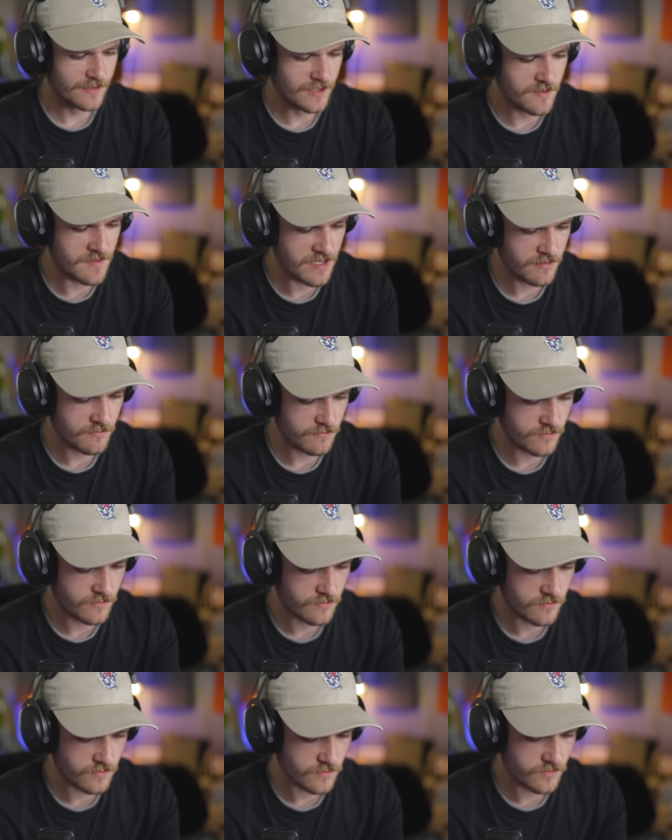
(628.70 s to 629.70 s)
Do you mean
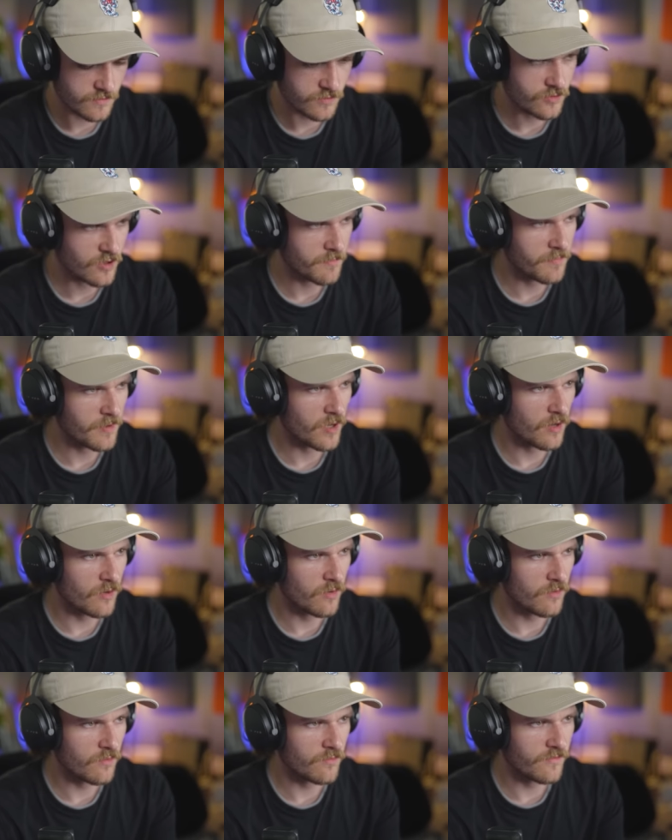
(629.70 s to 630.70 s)

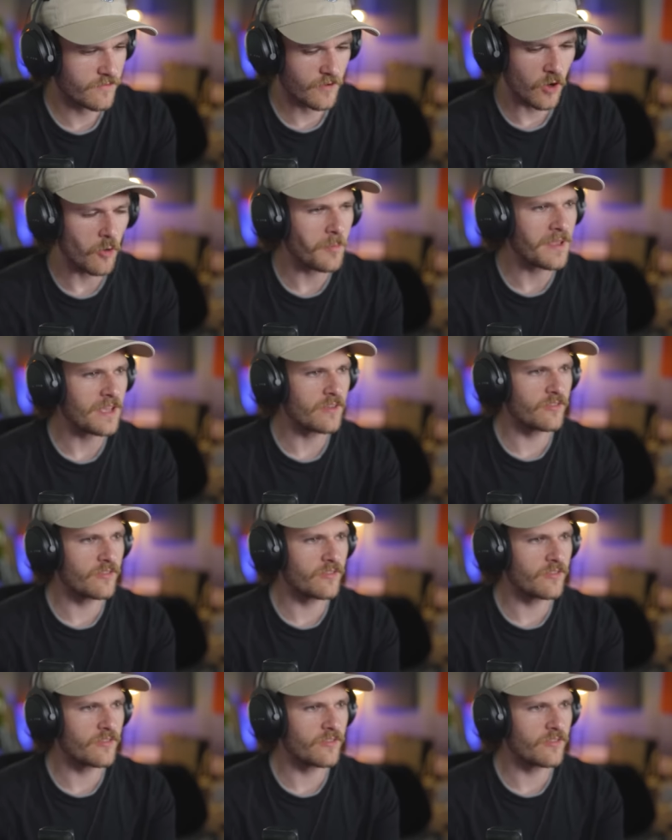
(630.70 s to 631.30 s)
trypophobia?